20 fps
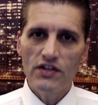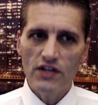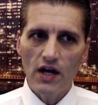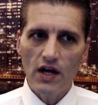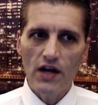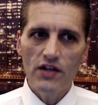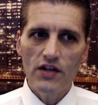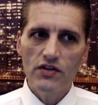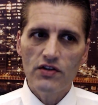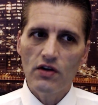
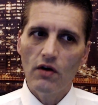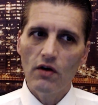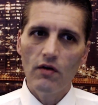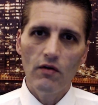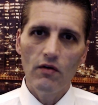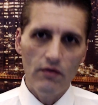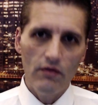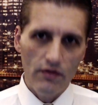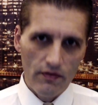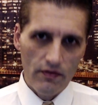So
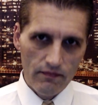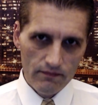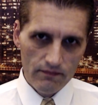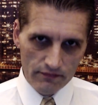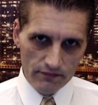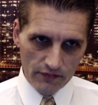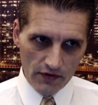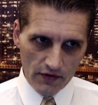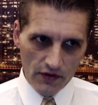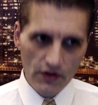for
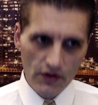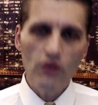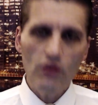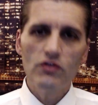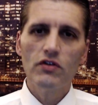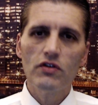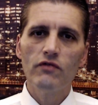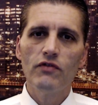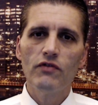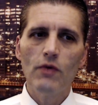those of
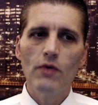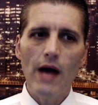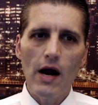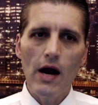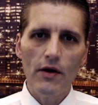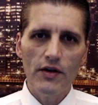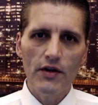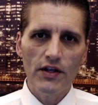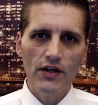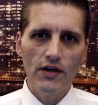you out
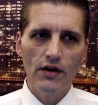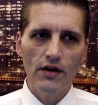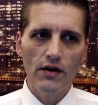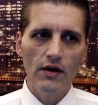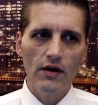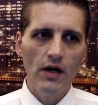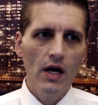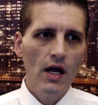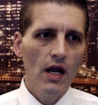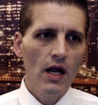here
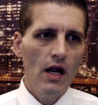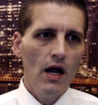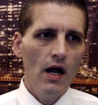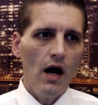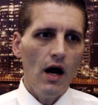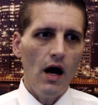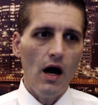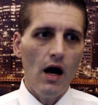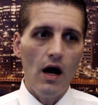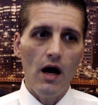
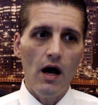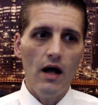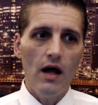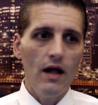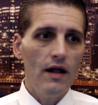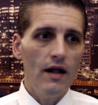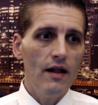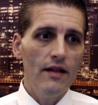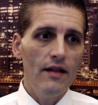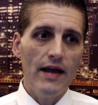uh,
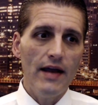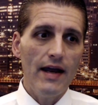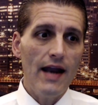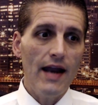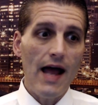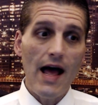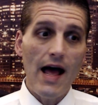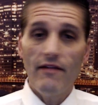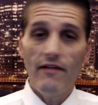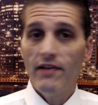that have,
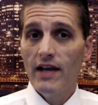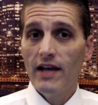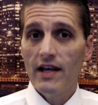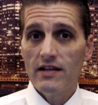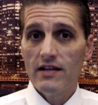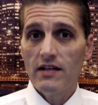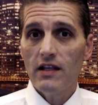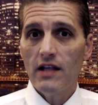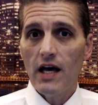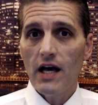I guess, a
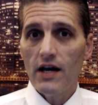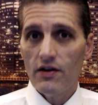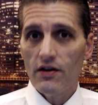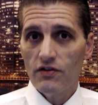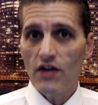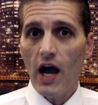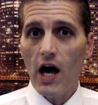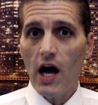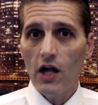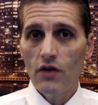lot of
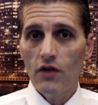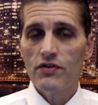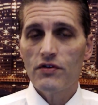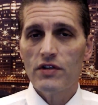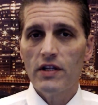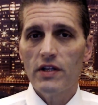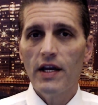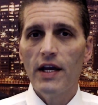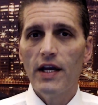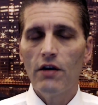dollars
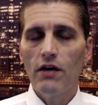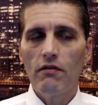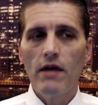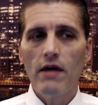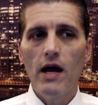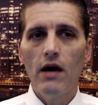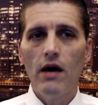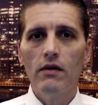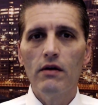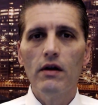laying
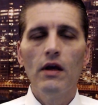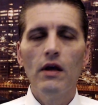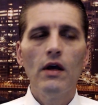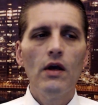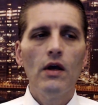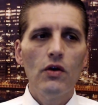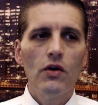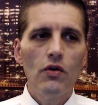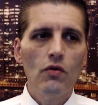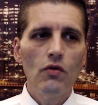around,
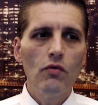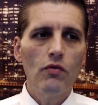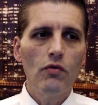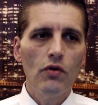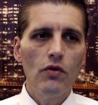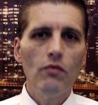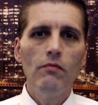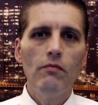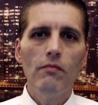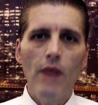you you
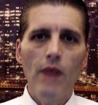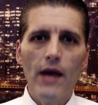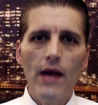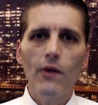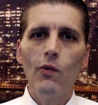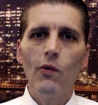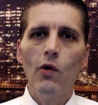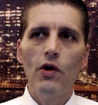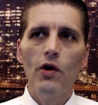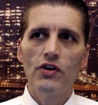might want
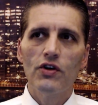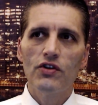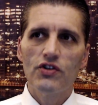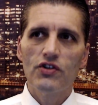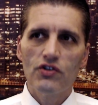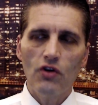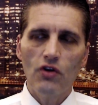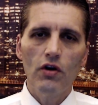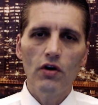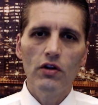to
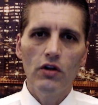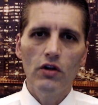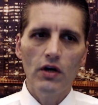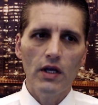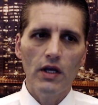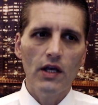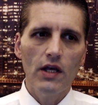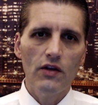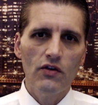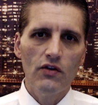start looking
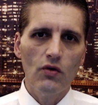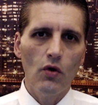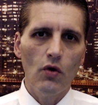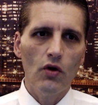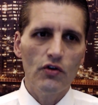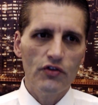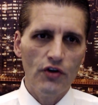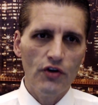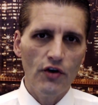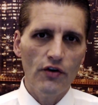into
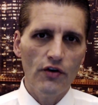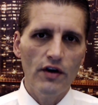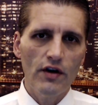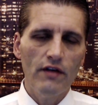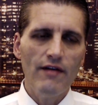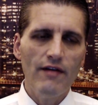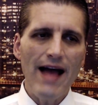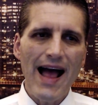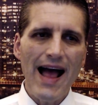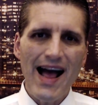alternative
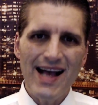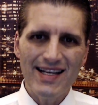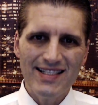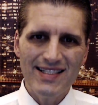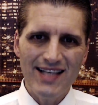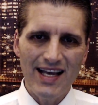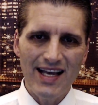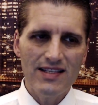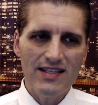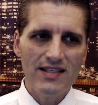
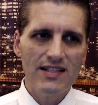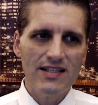assets,